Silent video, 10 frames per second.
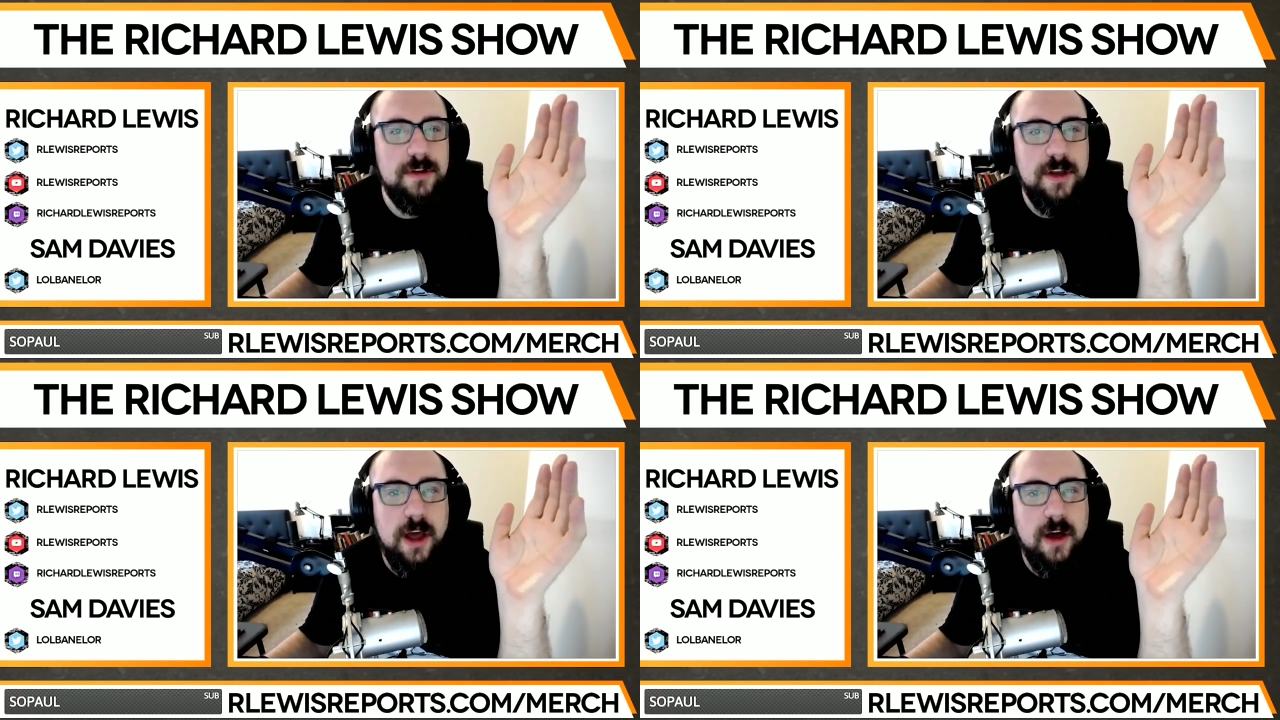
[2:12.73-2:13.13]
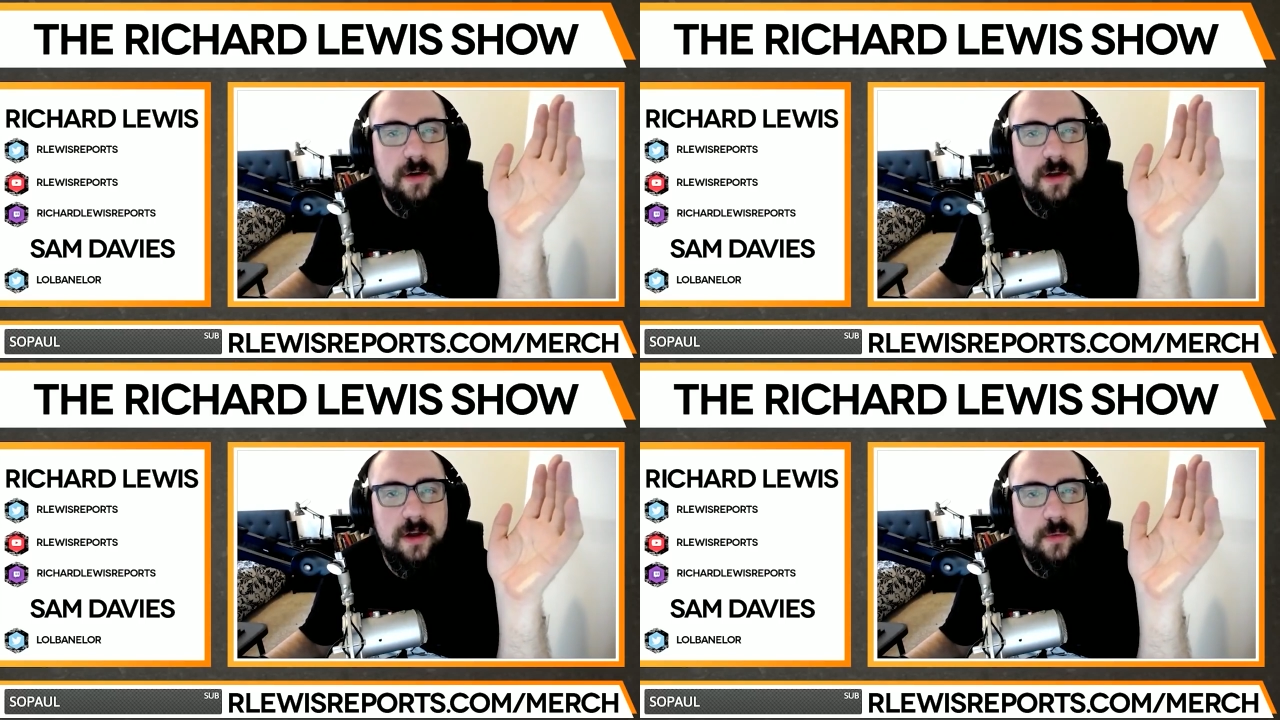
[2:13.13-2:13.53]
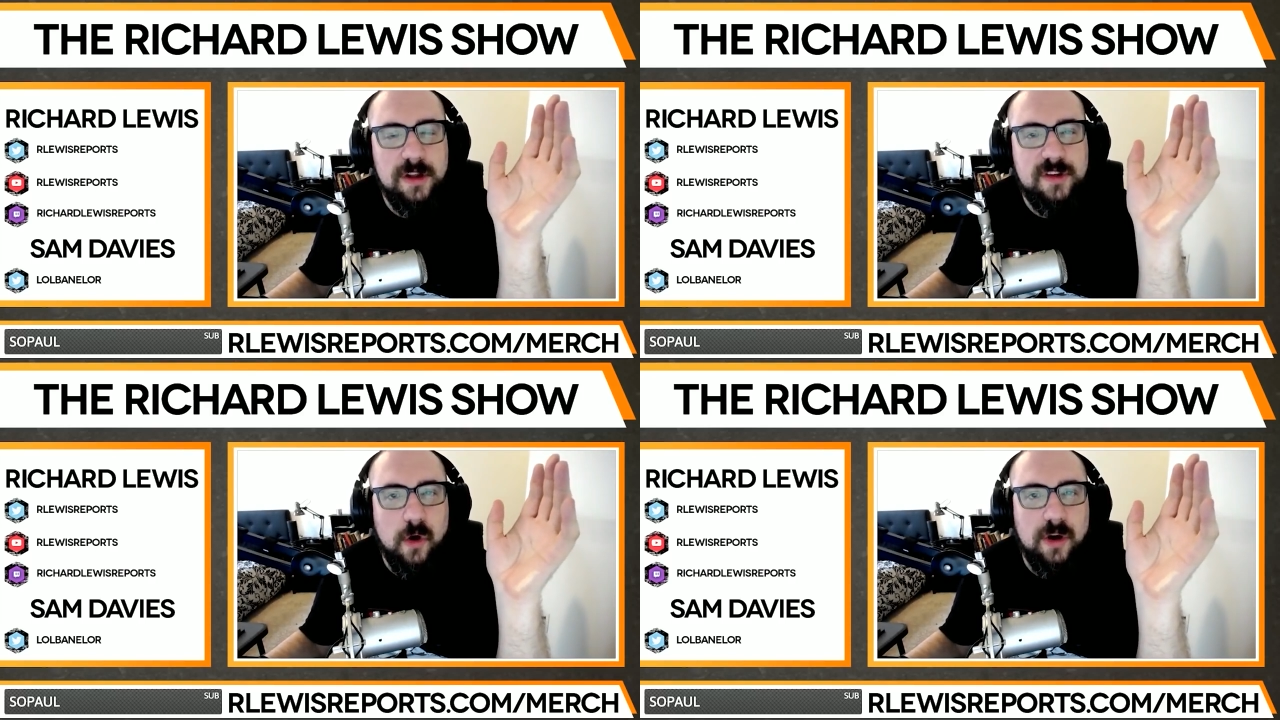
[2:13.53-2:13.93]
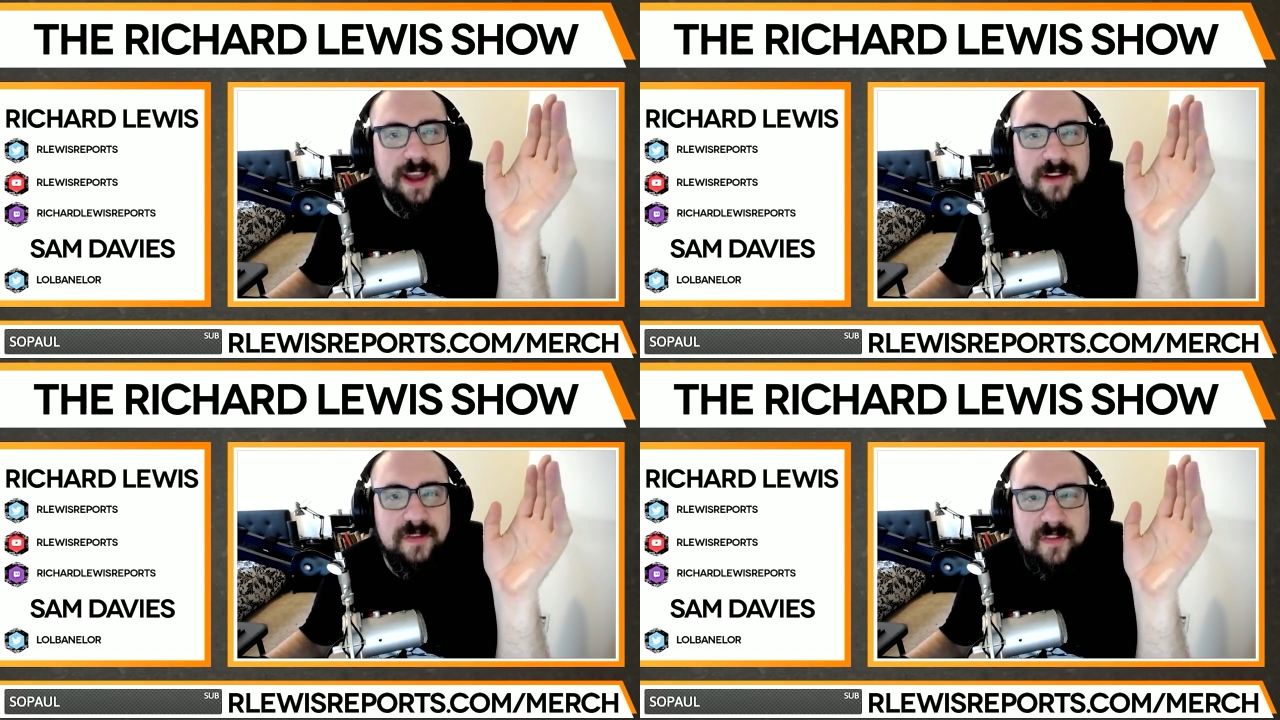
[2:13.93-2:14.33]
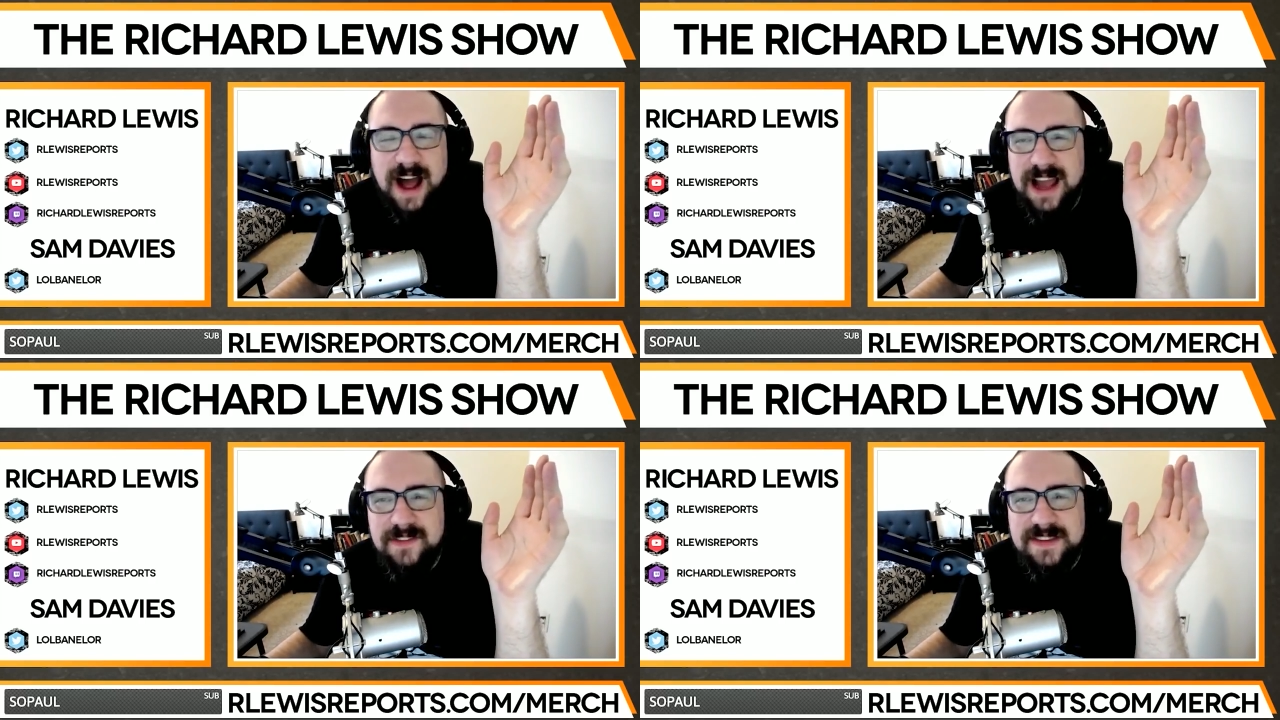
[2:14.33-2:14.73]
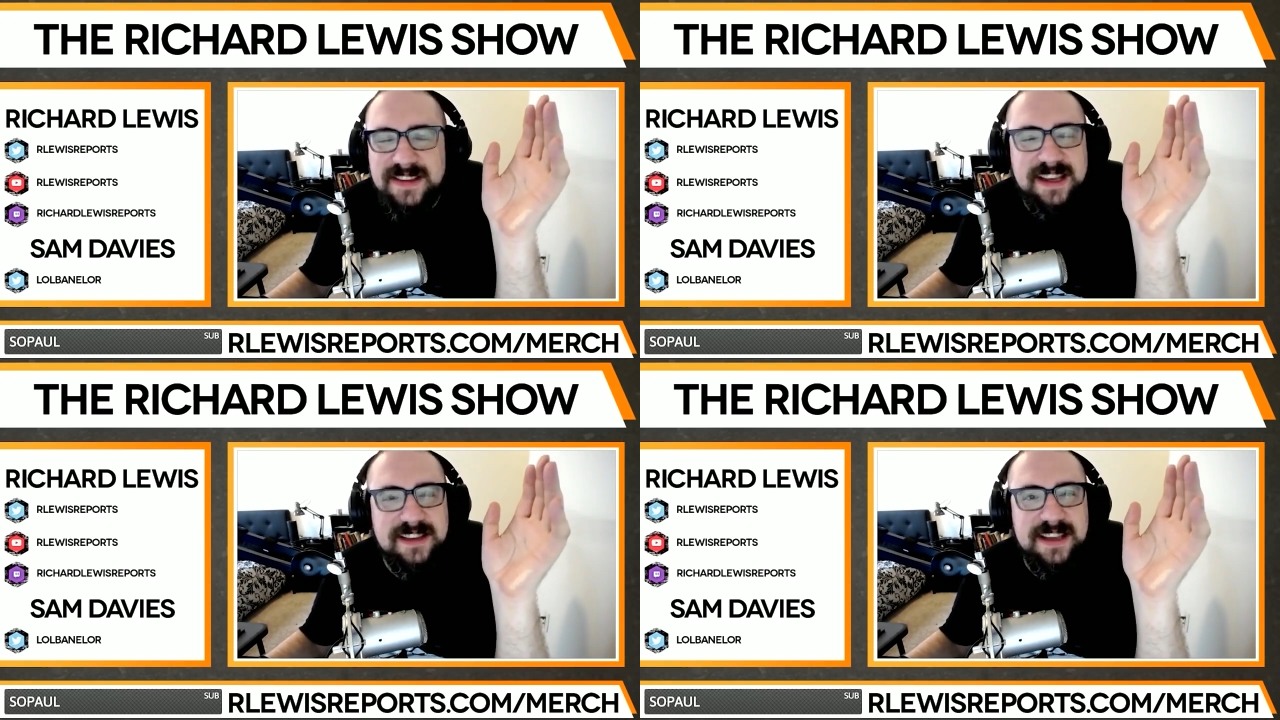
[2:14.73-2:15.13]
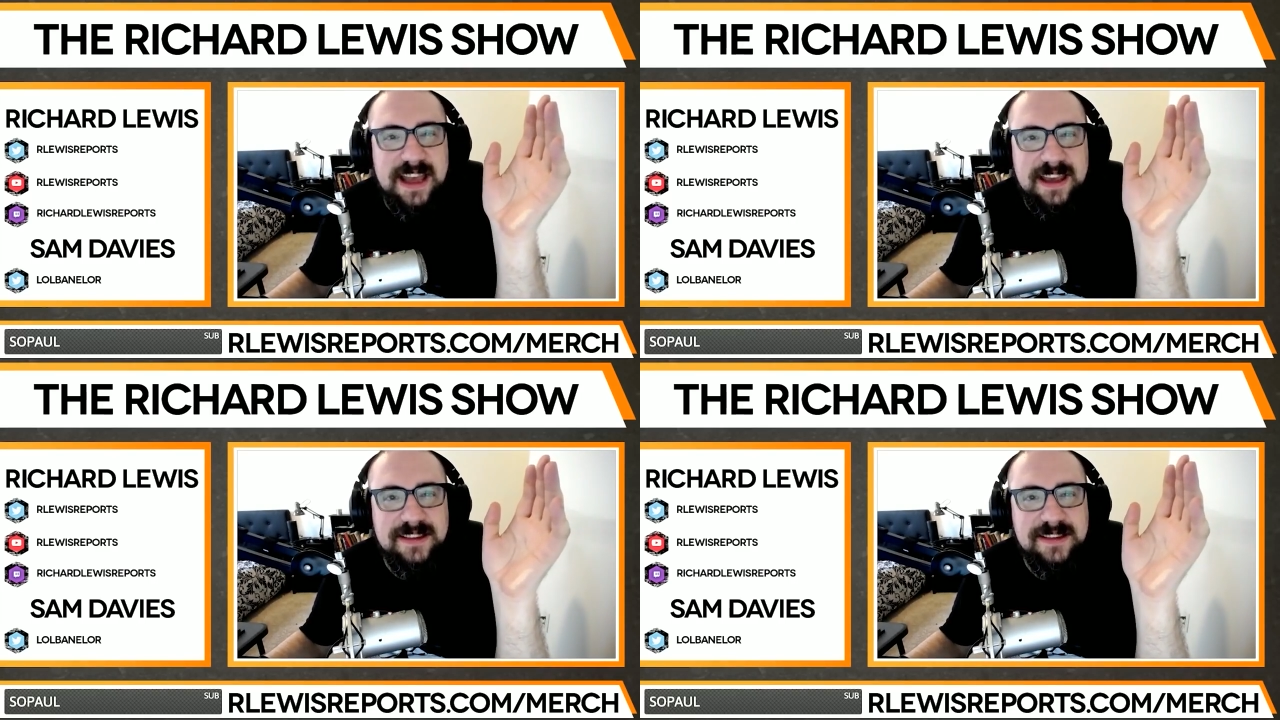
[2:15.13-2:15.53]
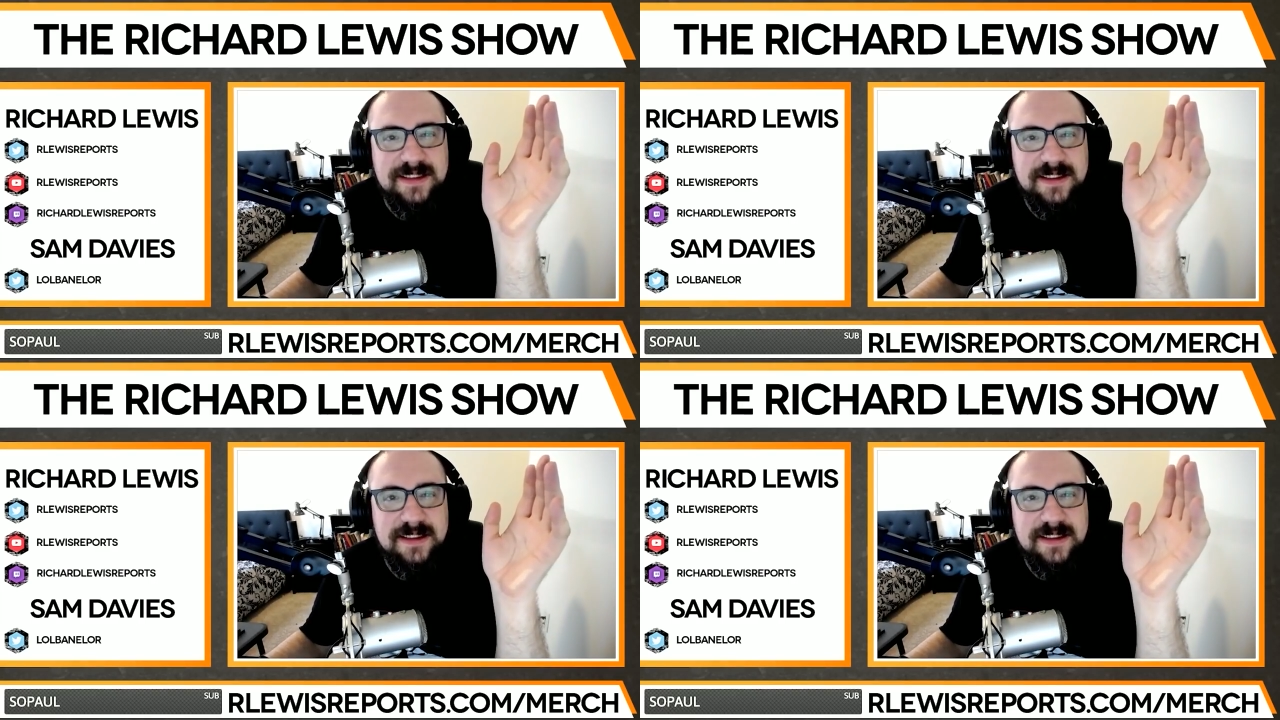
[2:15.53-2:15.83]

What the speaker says: You know, we're talking 5-6 years.